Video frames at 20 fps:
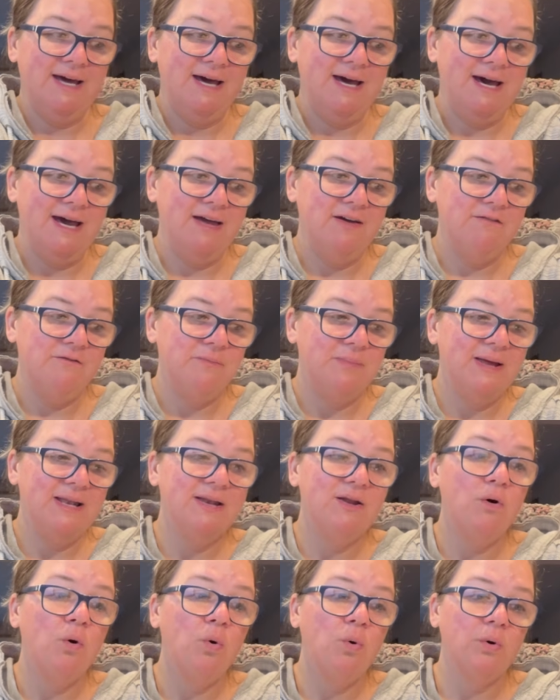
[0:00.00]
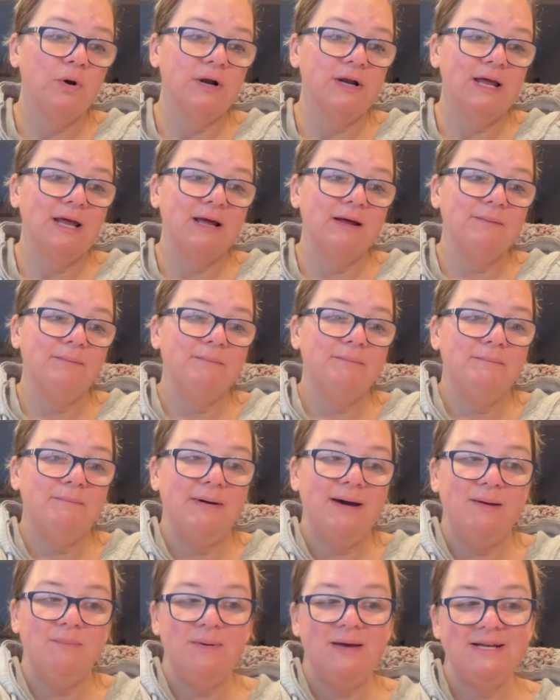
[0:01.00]
I have been hoarding
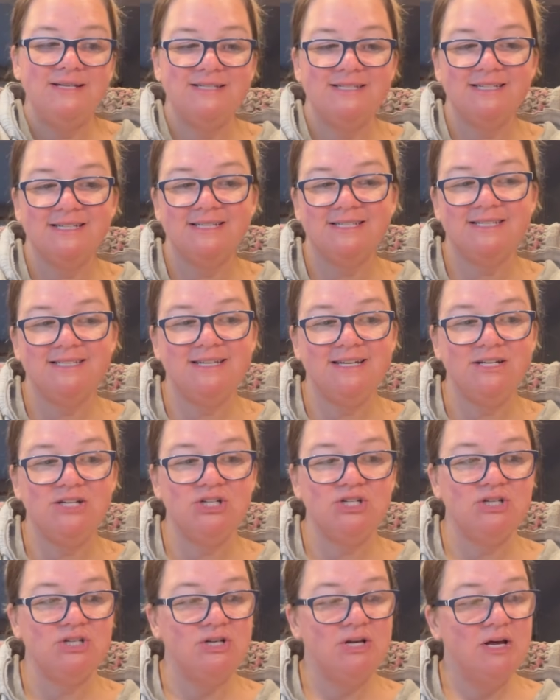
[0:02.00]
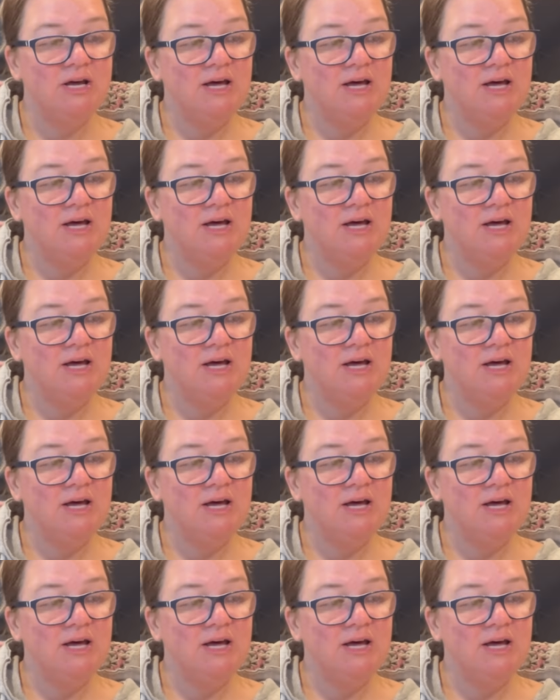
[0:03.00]
my basic stitch